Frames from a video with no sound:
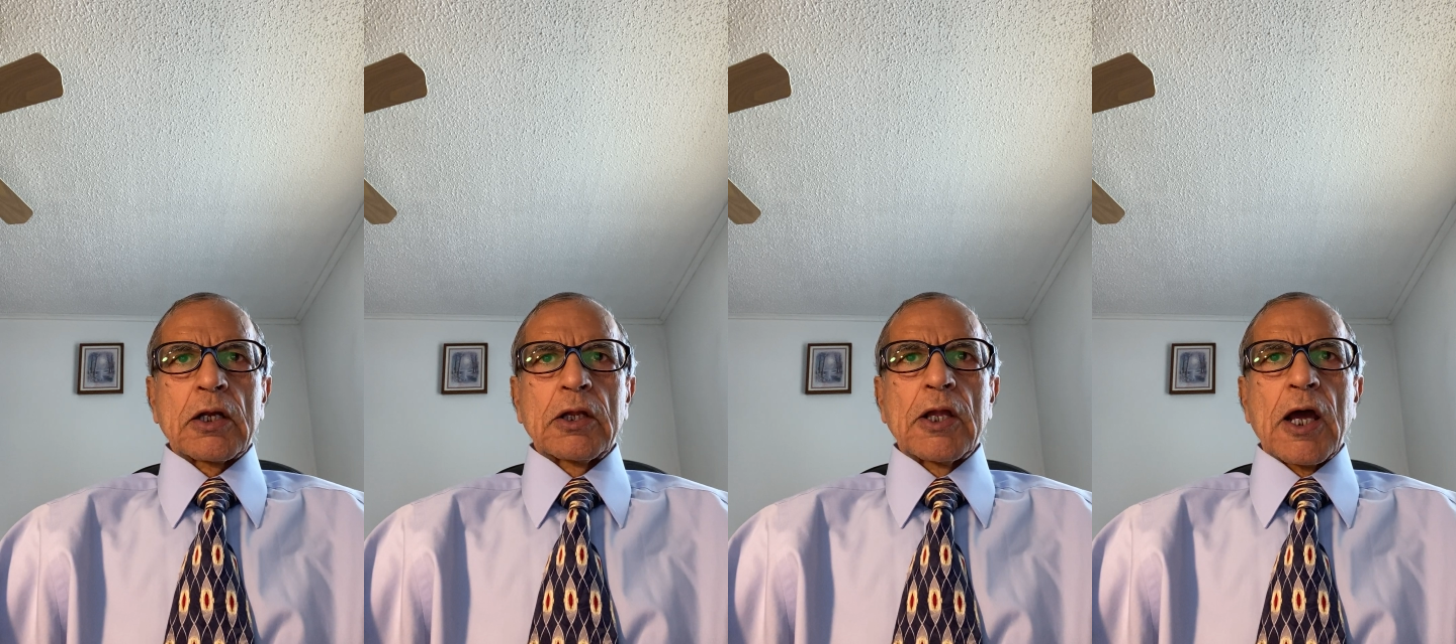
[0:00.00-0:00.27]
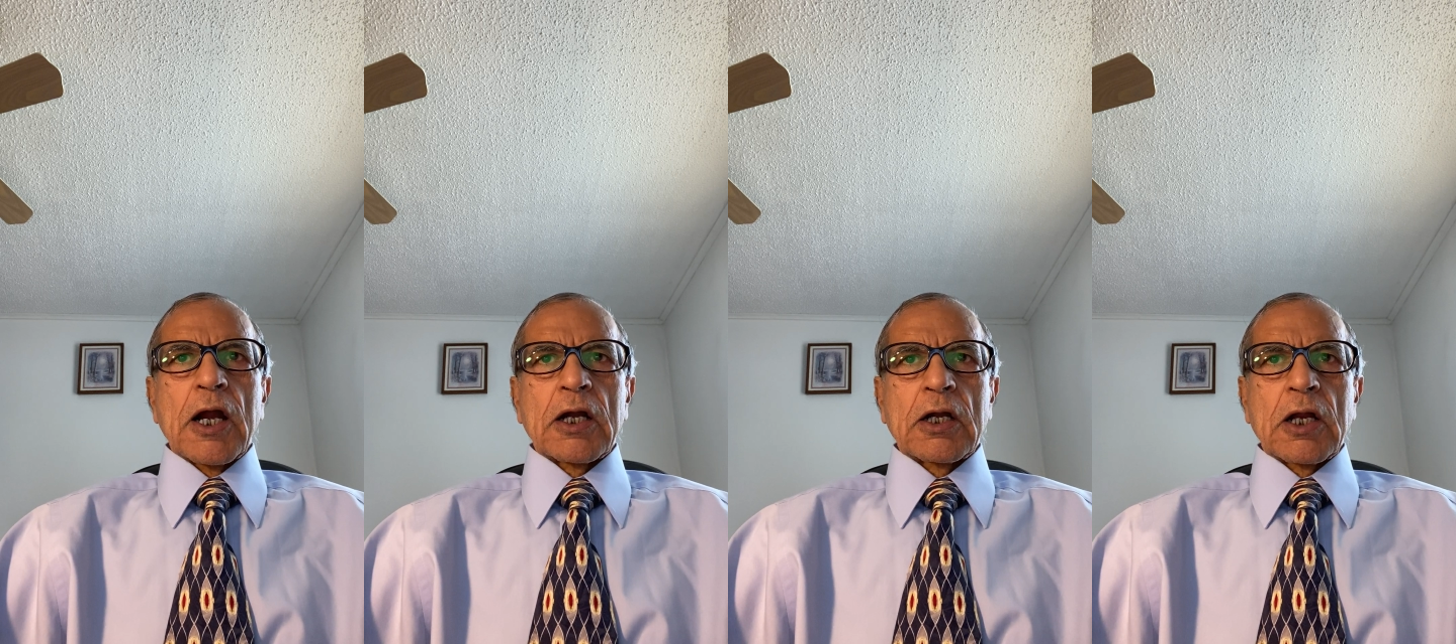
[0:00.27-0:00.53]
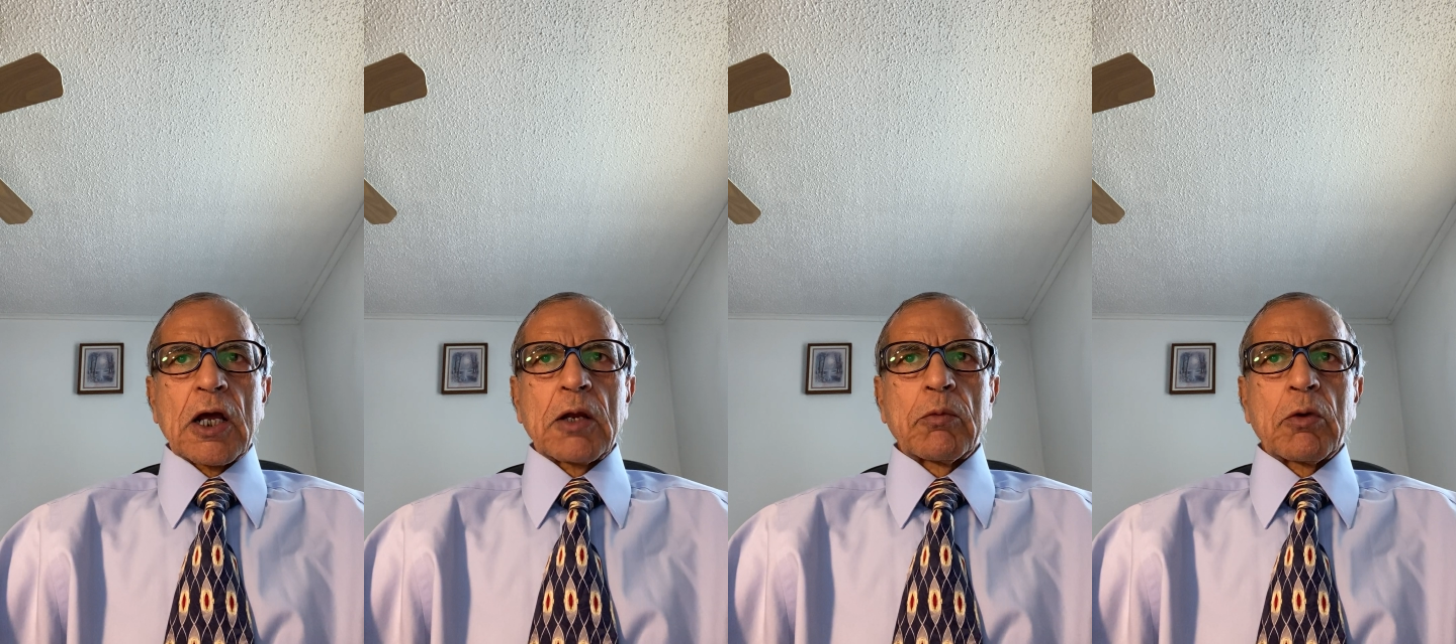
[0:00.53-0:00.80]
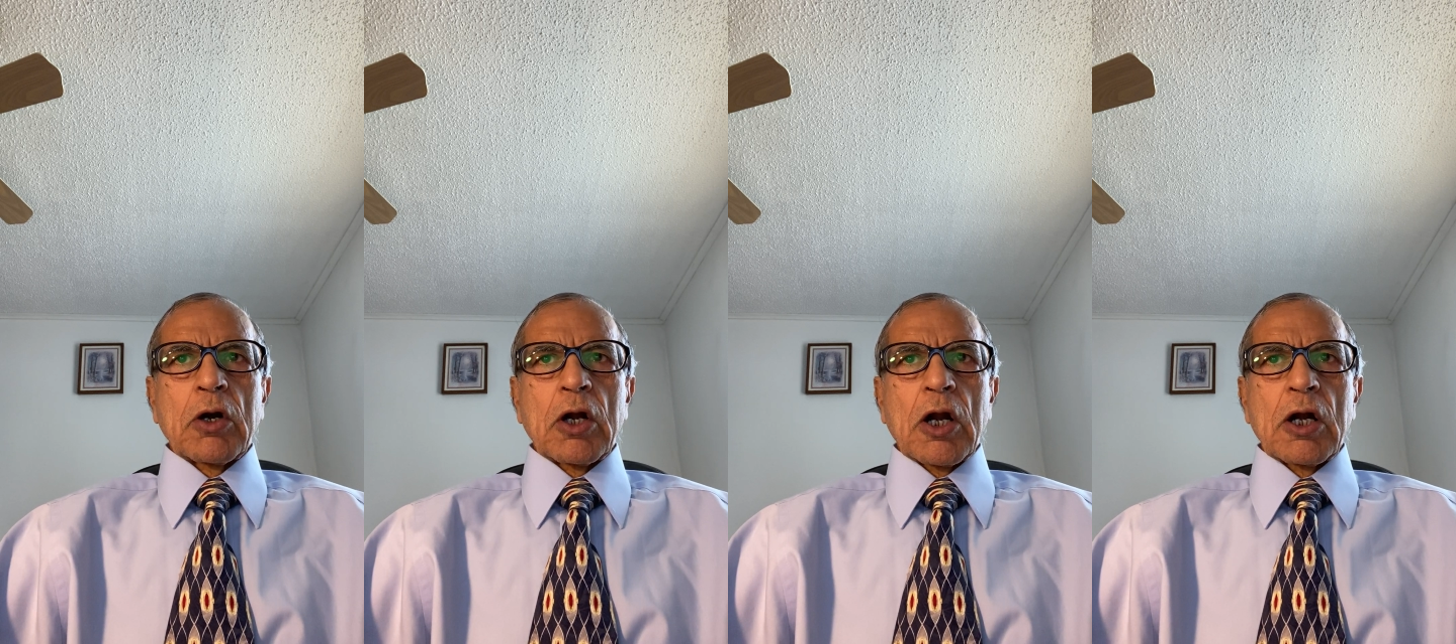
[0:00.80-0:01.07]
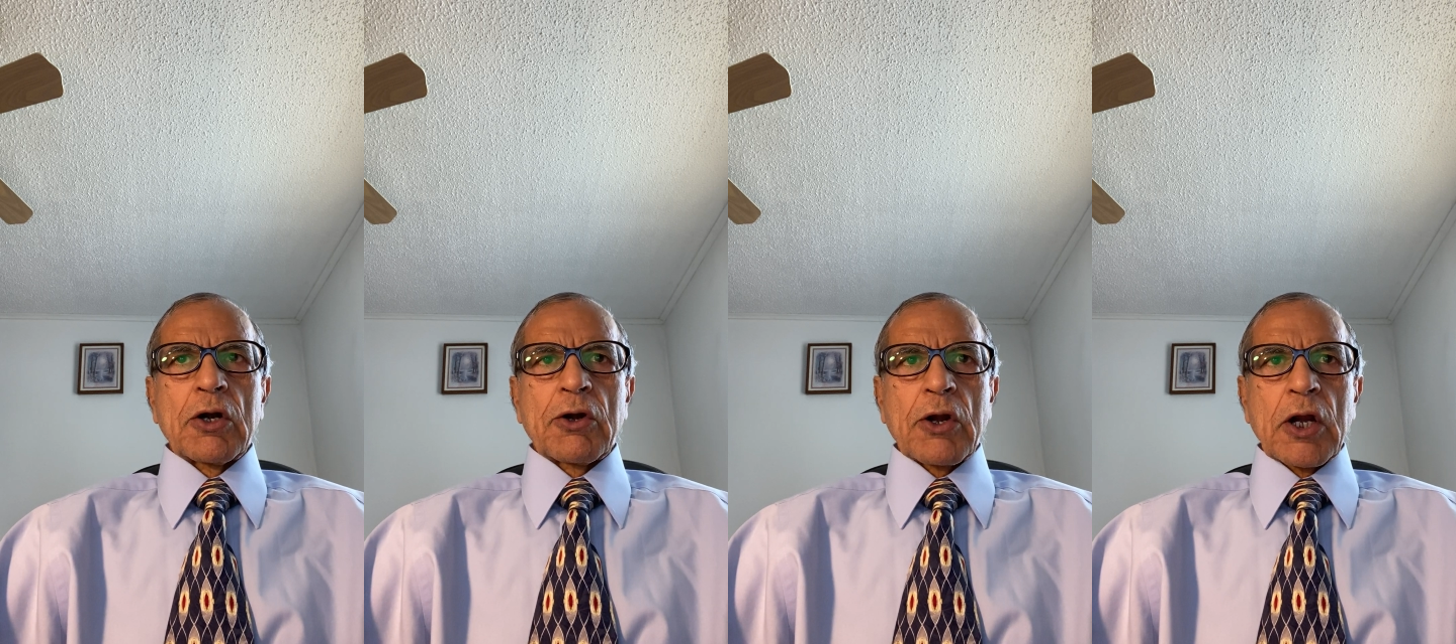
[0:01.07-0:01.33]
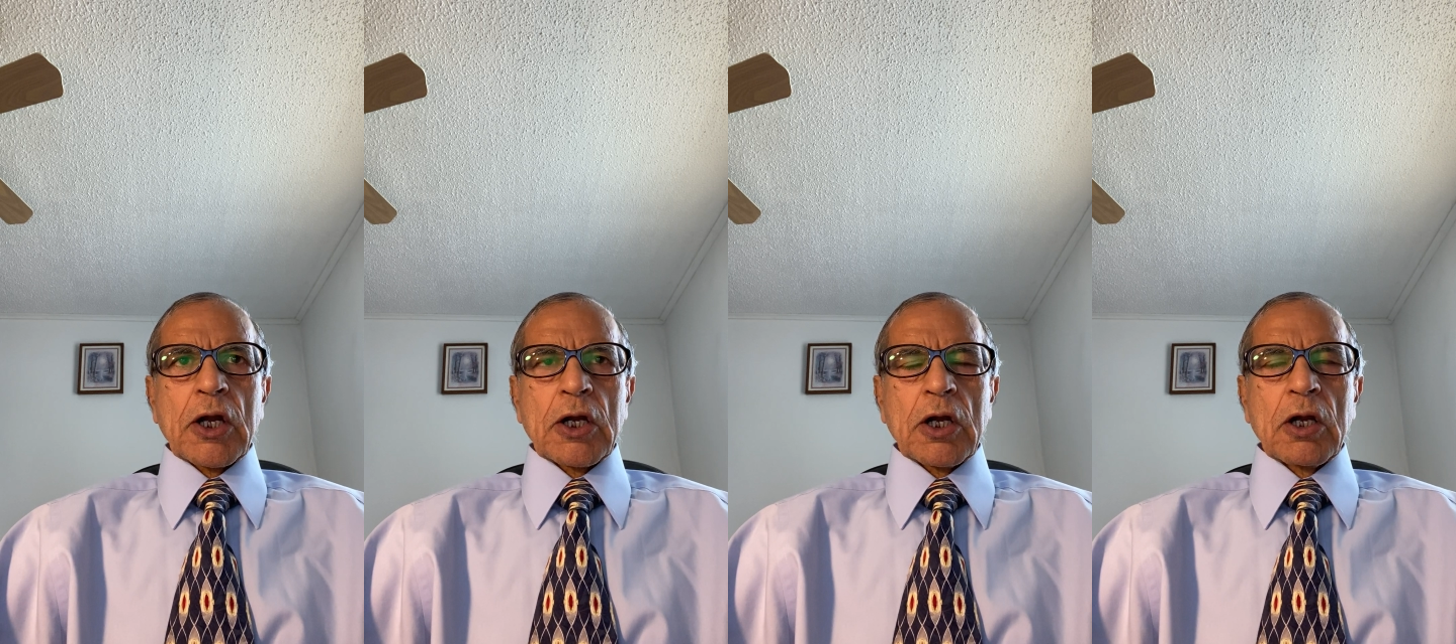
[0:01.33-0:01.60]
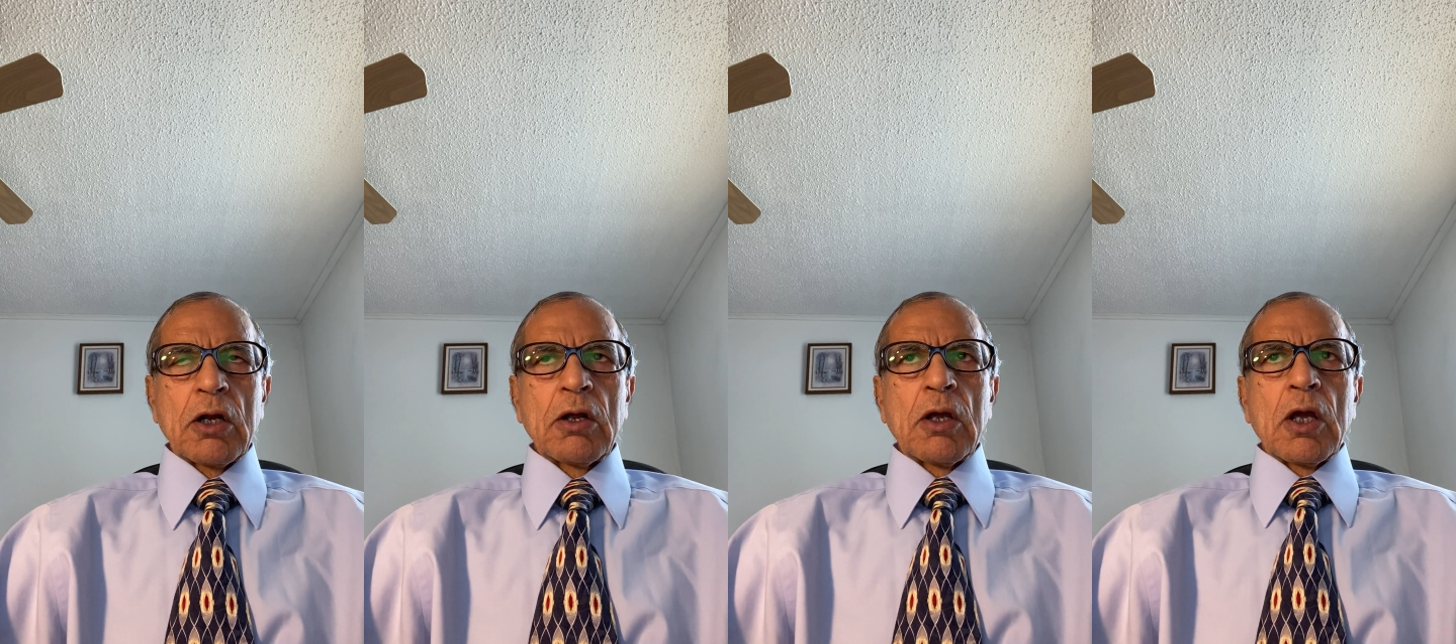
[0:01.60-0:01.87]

that time adulterated